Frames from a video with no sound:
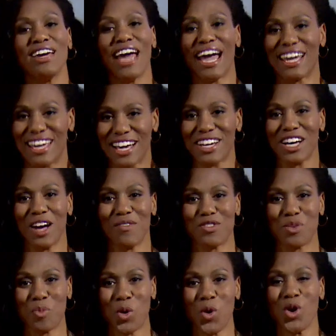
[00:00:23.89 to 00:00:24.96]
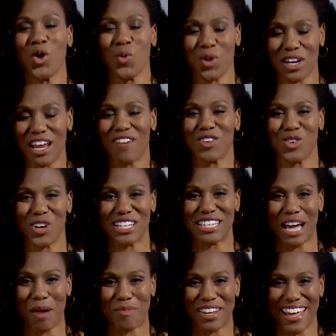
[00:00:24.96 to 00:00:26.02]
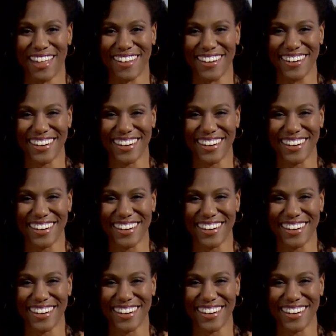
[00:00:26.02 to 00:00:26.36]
and get comfortable. We're going to have a great time together.